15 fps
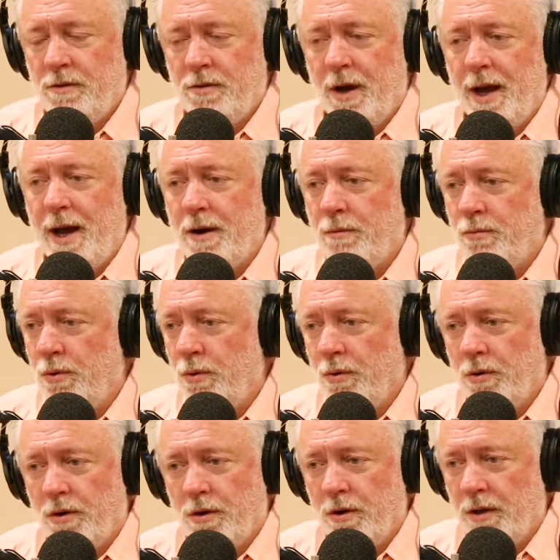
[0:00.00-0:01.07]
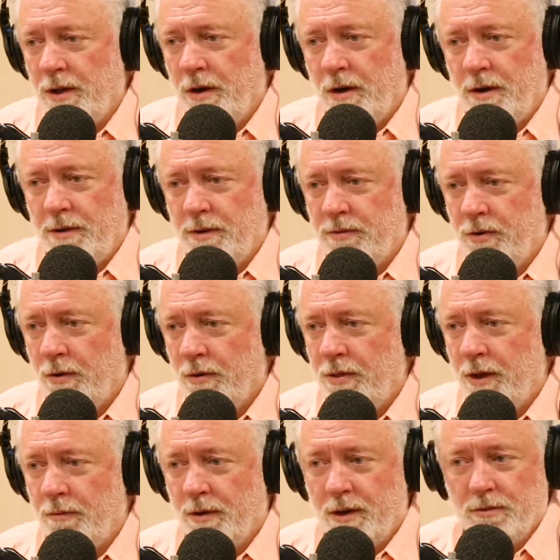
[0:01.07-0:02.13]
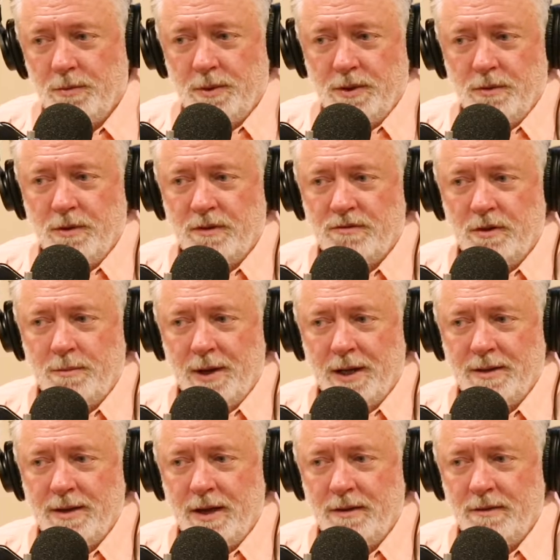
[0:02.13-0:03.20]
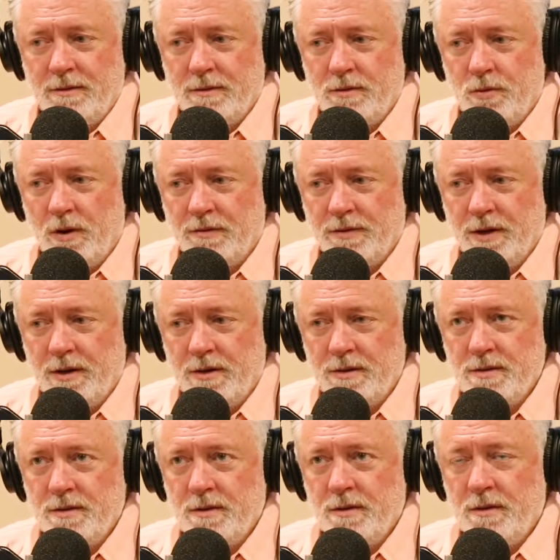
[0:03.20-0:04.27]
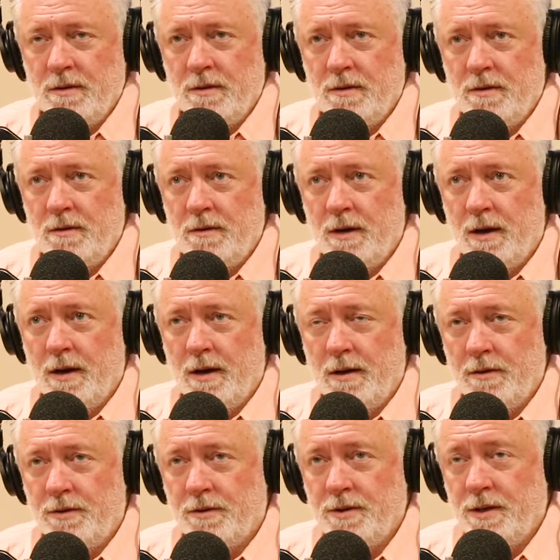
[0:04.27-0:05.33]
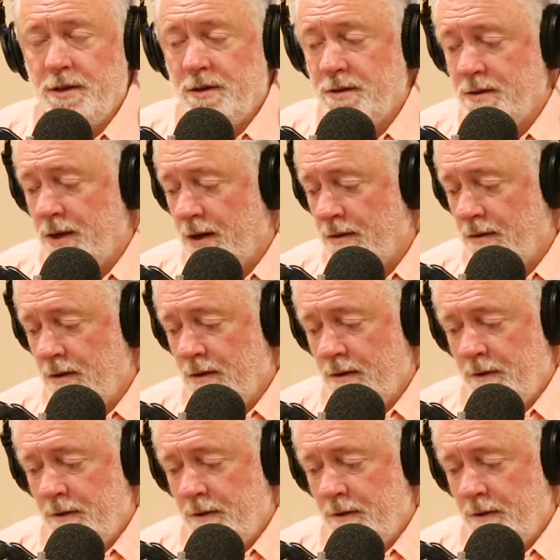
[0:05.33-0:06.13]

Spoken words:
So I had a rule early on in this whole thing, because we've been doing it for about 10, 12 years, 13 years now.